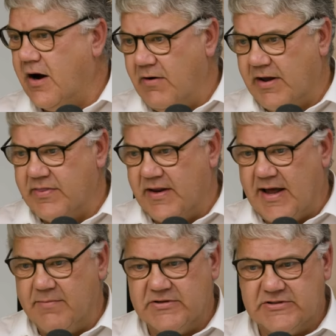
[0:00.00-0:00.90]
I reckon the
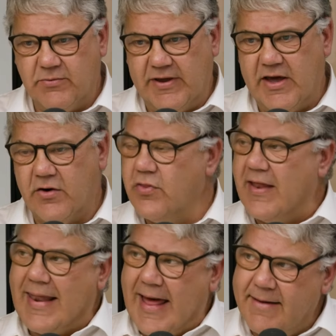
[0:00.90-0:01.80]
numbers that we get on the
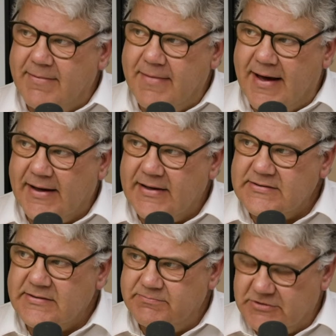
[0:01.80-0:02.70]
labour
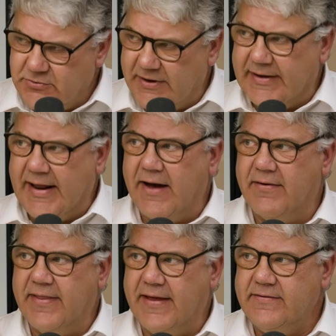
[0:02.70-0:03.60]
market between now
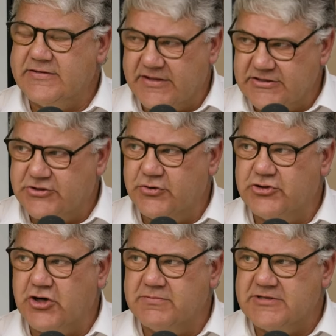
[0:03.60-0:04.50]
and then, so there's 2
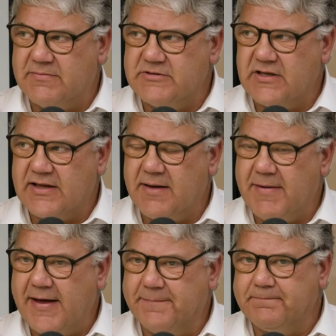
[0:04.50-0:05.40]
jobs numbers that come
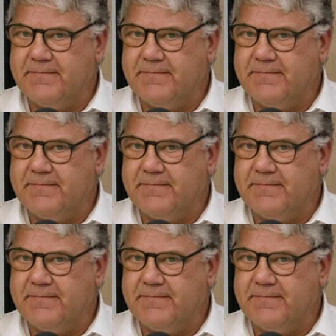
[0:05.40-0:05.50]
out.